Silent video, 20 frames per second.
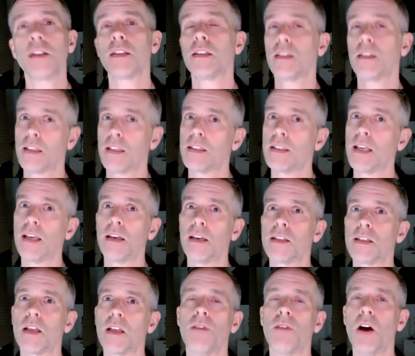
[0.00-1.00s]
saying to
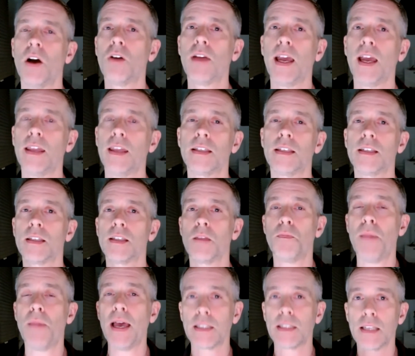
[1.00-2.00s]
yourself, okay, this is the
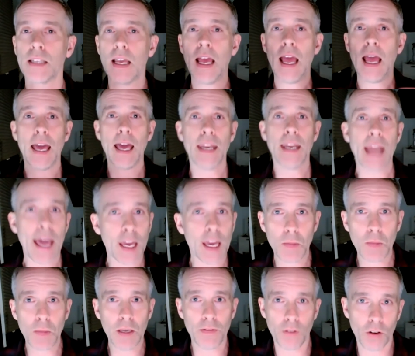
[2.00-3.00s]
best
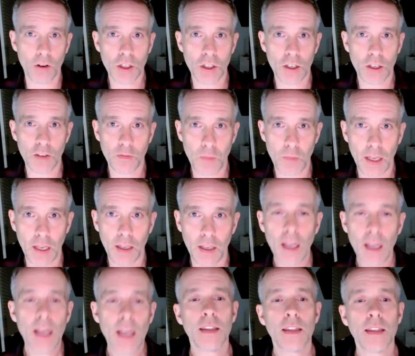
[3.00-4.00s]
anatomy version of me,
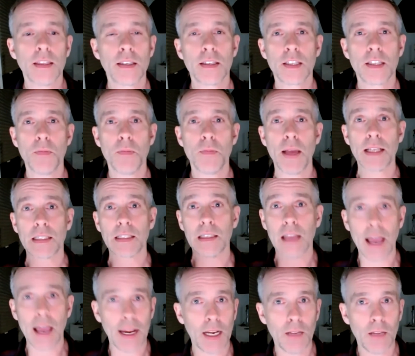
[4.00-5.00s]
this is the best
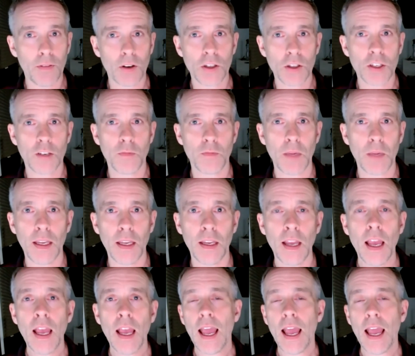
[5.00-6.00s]
lining version of me,
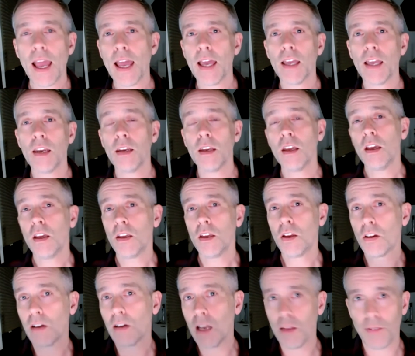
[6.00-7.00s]
and
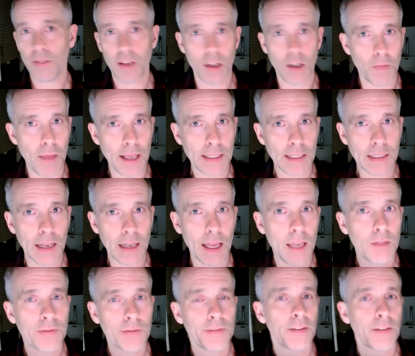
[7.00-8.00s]
you're living your best
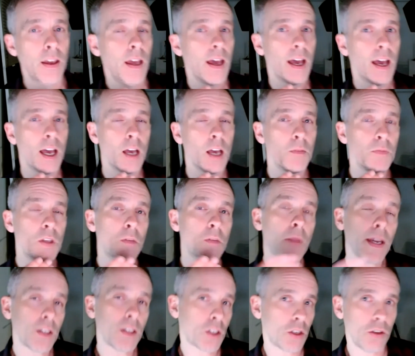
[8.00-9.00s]
life. You
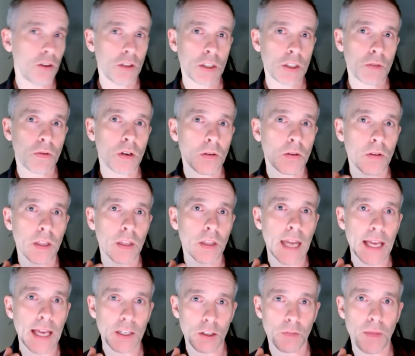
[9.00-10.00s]
might choose to work with a
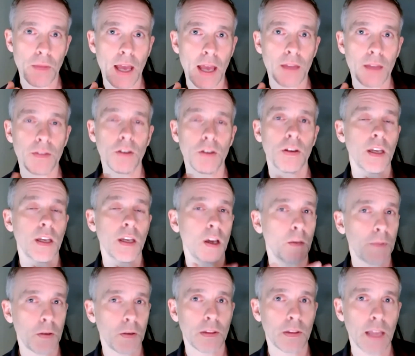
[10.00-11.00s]
naturopath who can
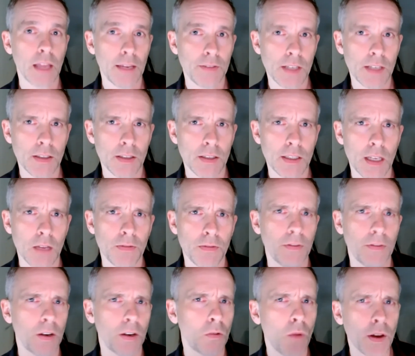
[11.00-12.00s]
help you with lifestyle stuff
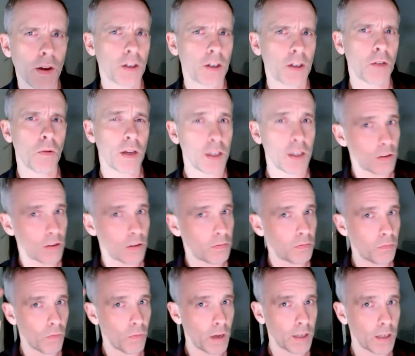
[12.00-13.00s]
if you're wondering what
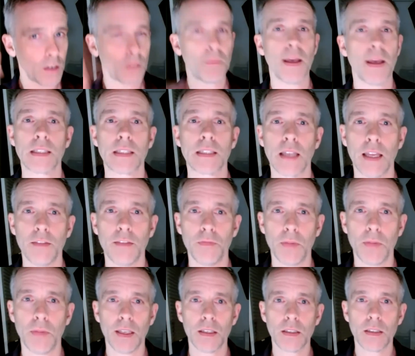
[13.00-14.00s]
your best life
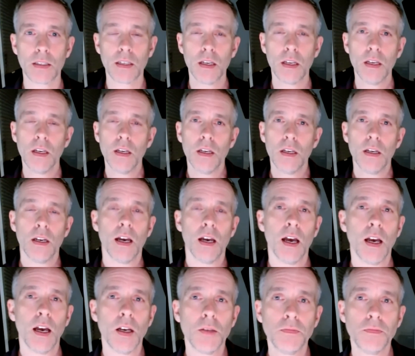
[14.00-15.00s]
means.
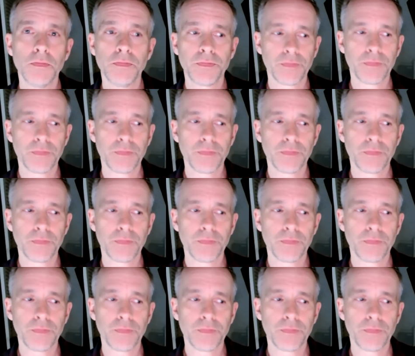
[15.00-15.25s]
And